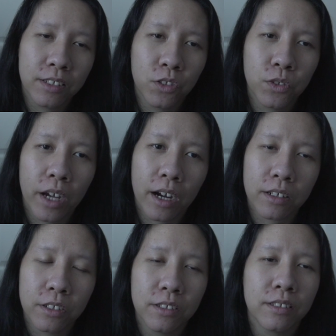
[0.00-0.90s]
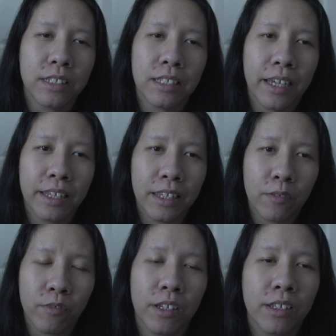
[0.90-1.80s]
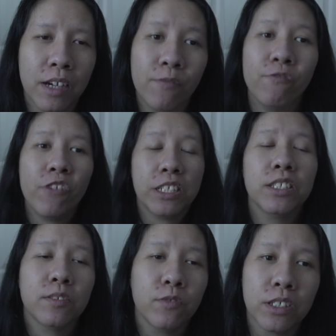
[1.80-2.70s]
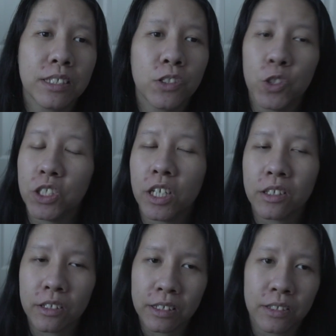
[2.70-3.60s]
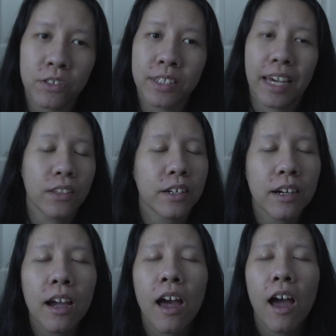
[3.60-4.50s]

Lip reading: the two characters, and like they finally confess their feelings to each other and they're together.